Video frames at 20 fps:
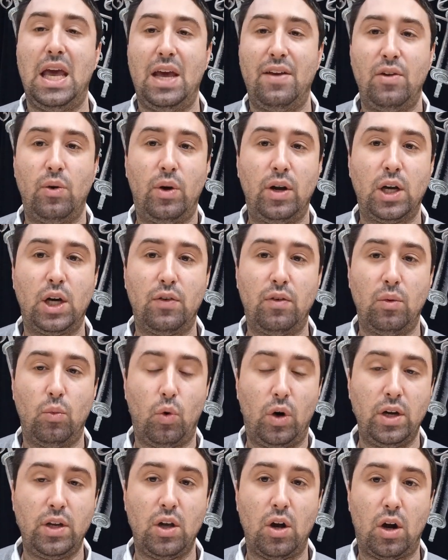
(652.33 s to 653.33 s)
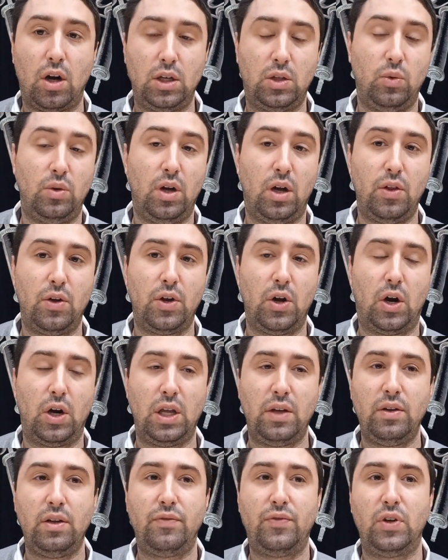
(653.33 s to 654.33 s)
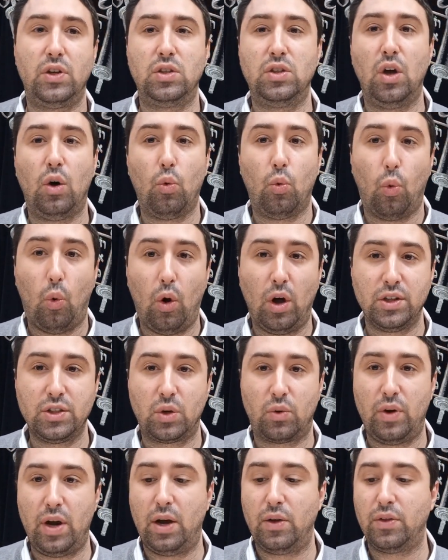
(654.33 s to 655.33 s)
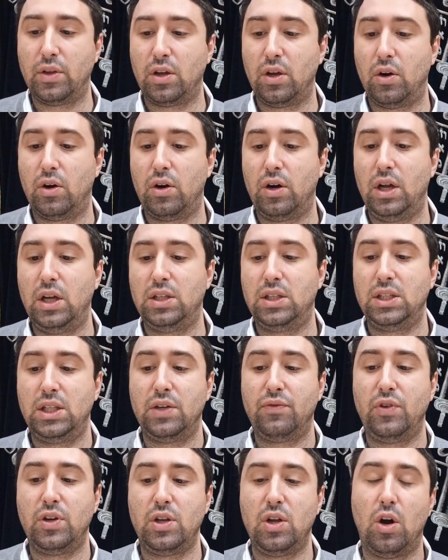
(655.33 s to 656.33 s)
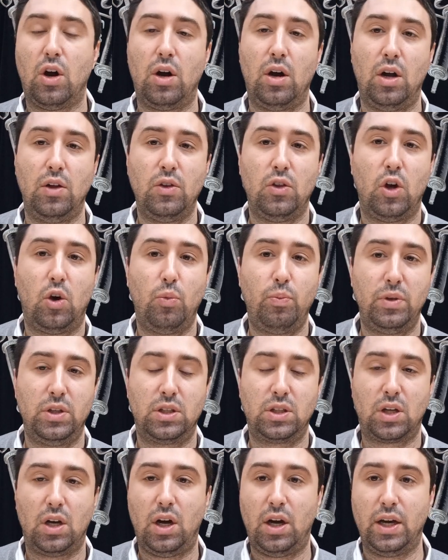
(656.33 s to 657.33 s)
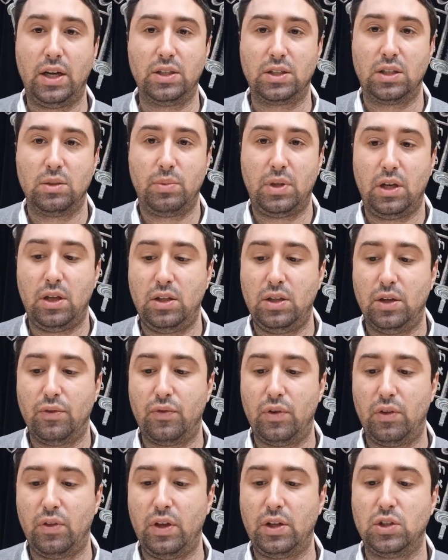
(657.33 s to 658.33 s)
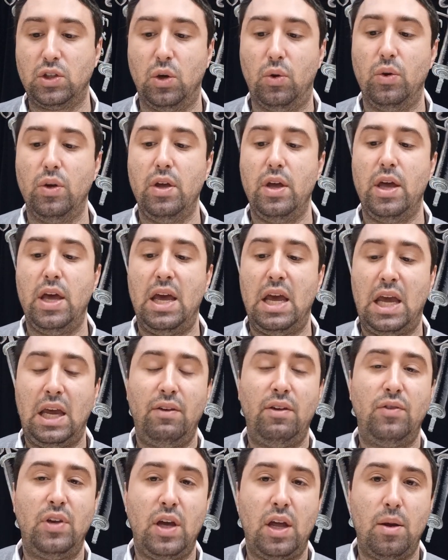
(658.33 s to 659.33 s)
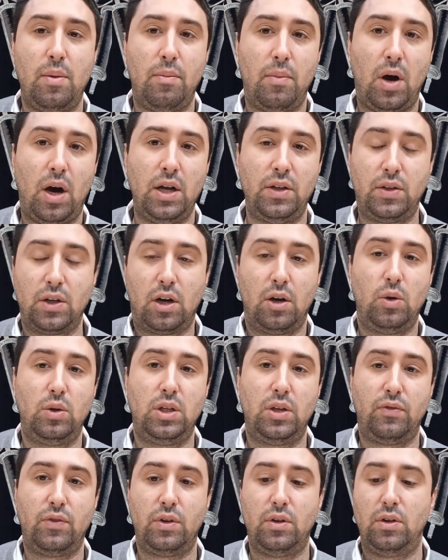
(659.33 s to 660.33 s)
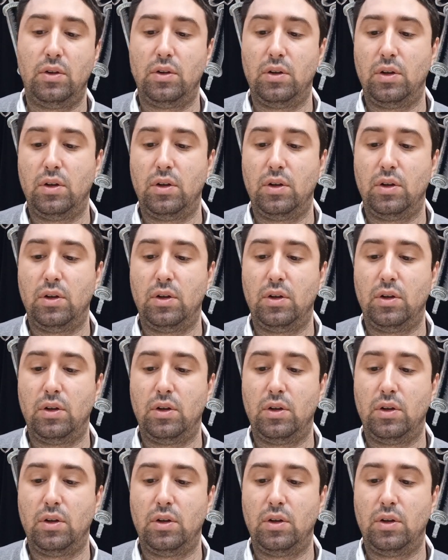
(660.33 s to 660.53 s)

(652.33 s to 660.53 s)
you want to go from one yard to another yard, even if there's no walls around the yard, it's a different yard. Under the open sky is completely a different thing. So even if you had in mind to go to a different